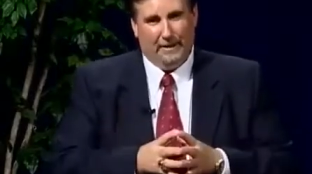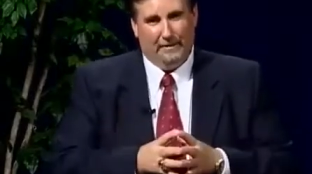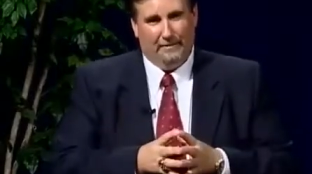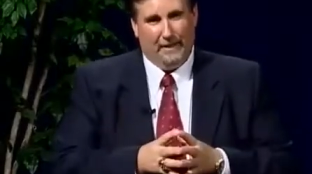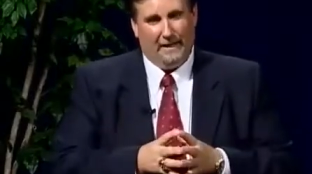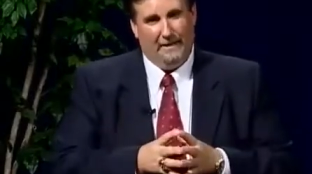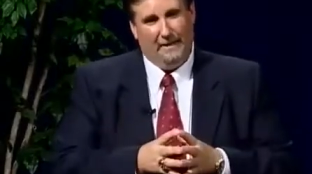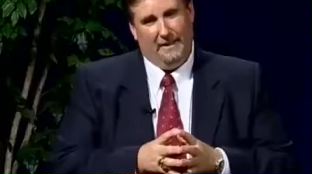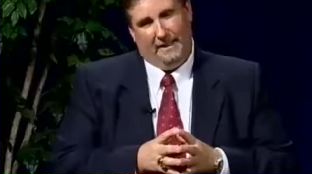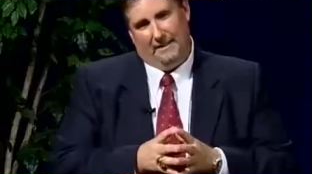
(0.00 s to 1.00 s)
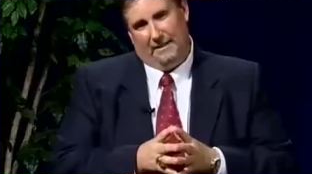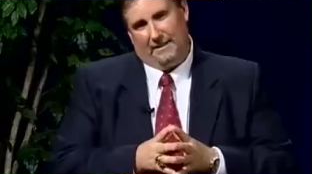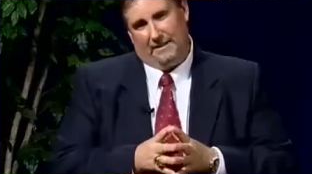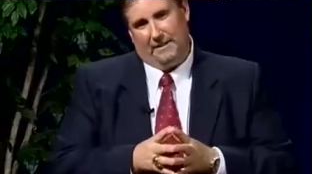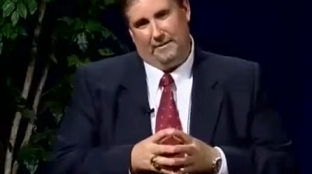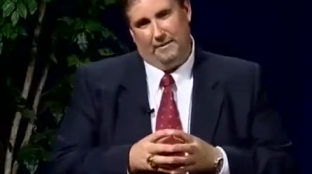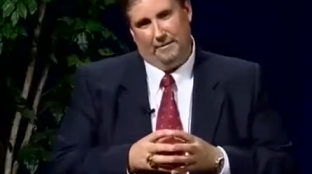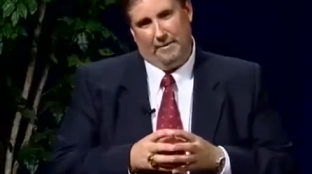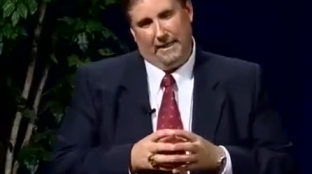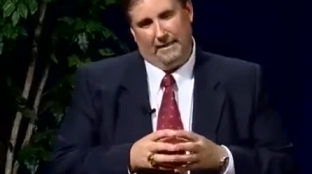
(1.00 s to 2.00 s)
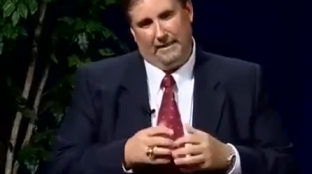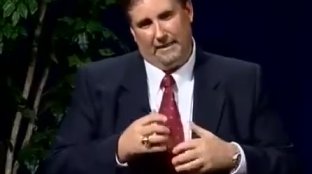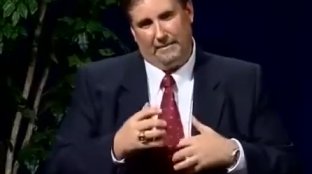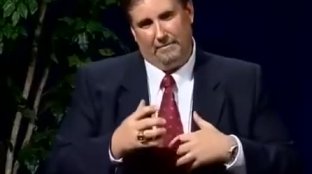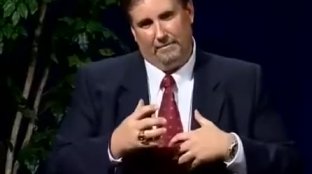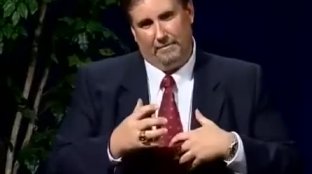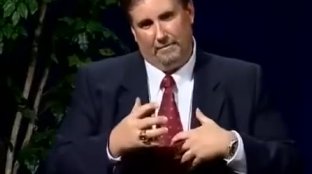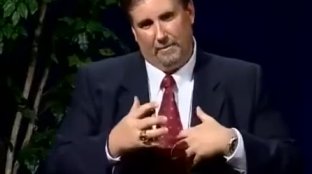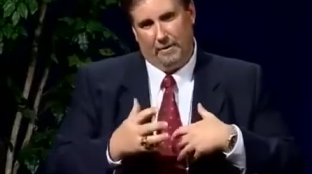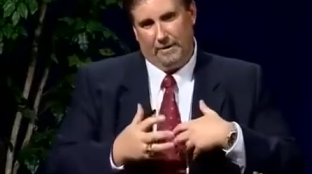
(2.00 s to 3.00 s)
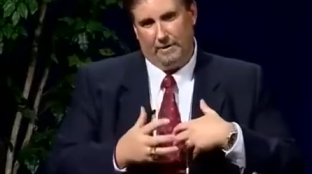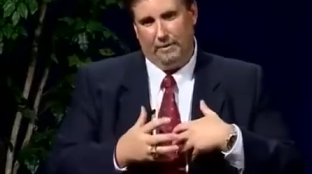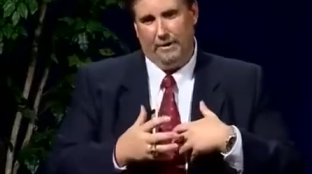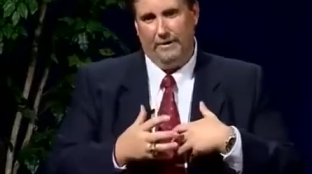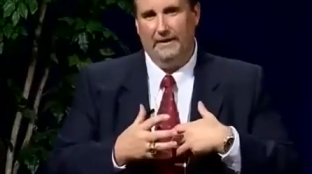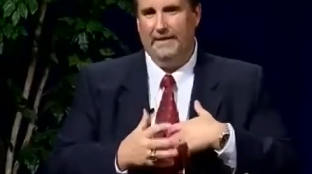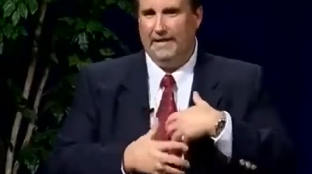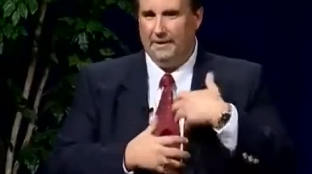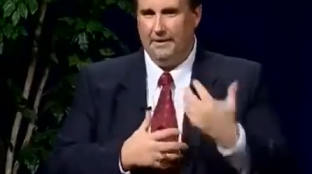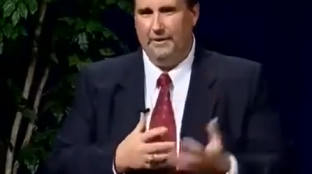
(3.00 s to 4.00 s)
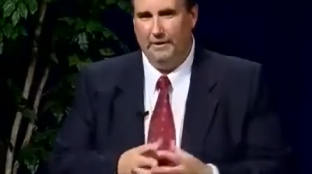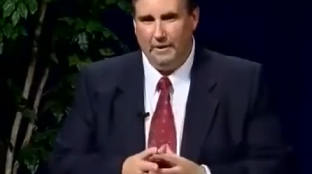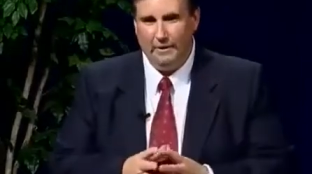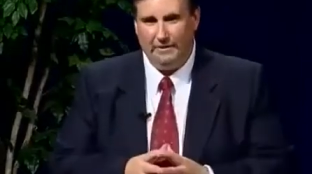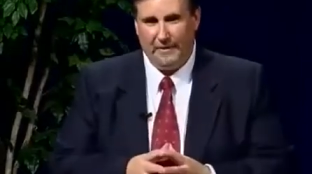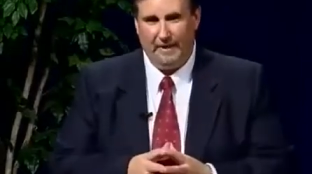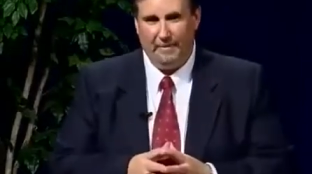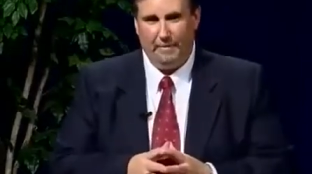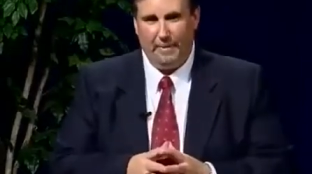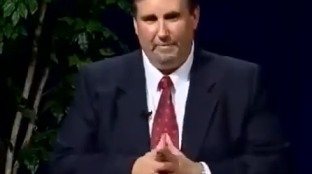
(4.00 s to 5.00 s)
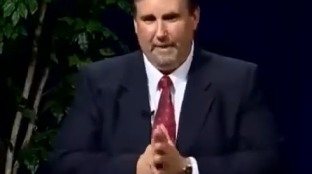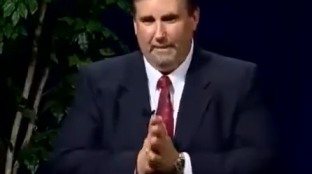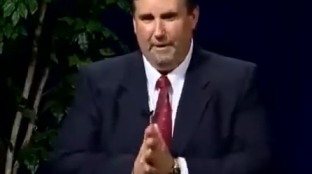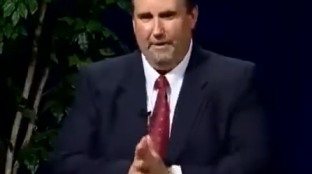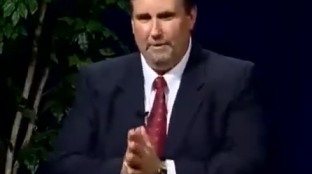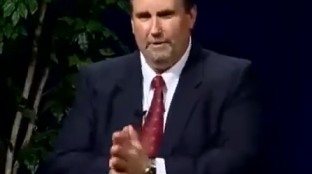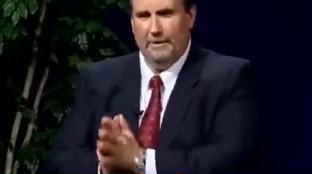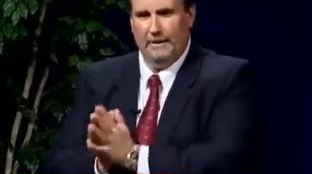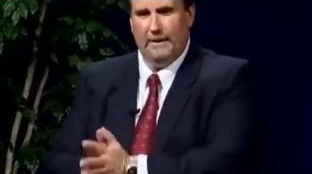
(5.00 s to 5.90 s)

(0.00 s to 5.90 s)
In fact, you need to also make this more to where they're not doing you a favor, but maybe you're doing